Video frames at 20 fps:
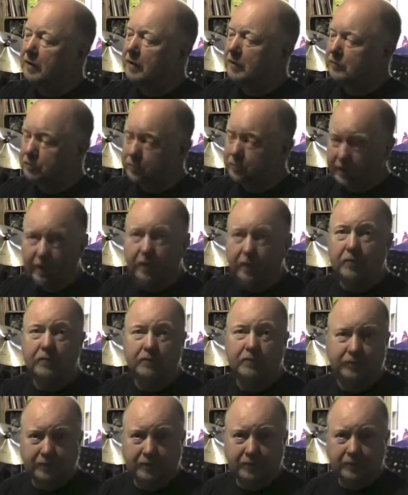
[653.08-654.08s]

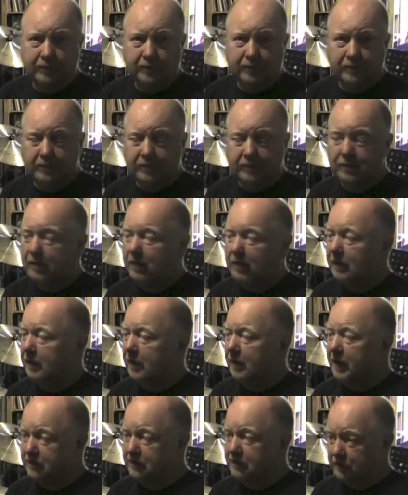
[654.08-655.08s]
12
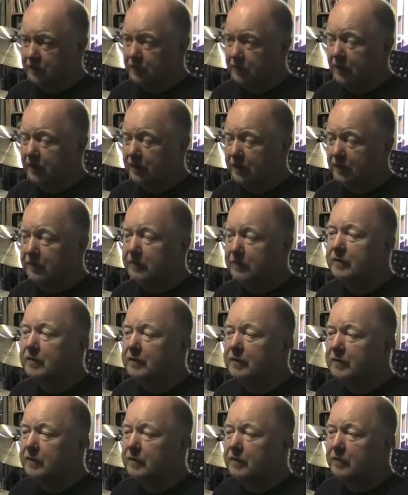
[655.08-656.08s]
exercises
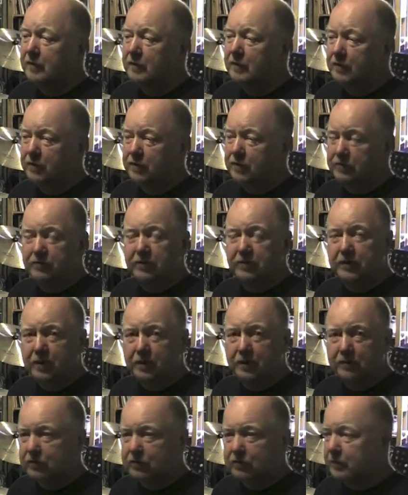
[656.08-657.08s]
in the
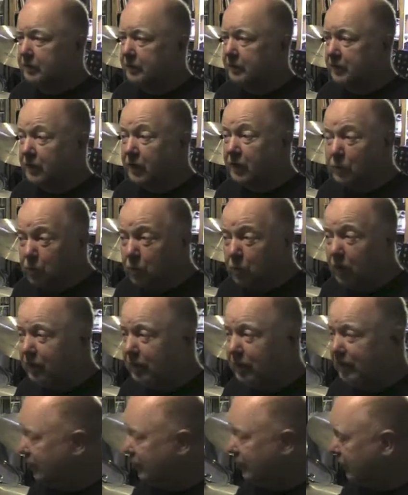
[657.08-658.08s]
3-note grouping, there's only one
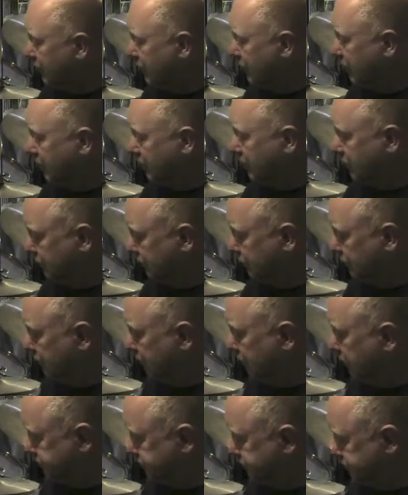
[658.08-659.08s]
there that I can't do.
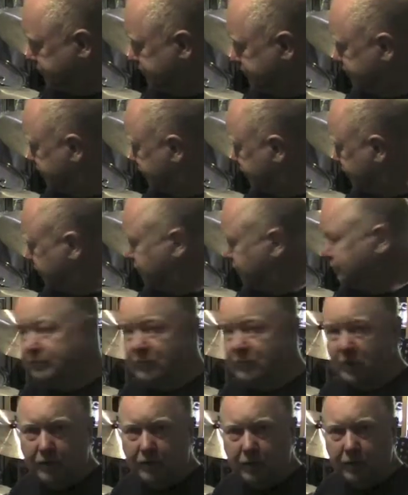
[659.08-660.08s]

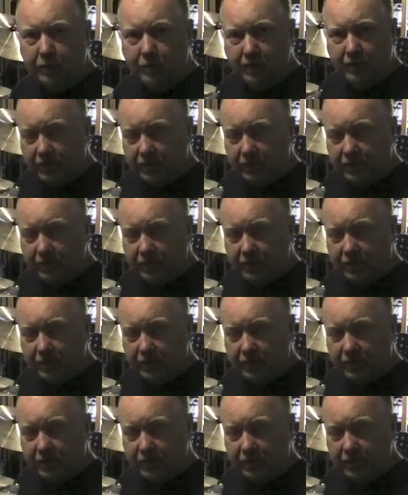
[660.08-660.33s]
I don't mind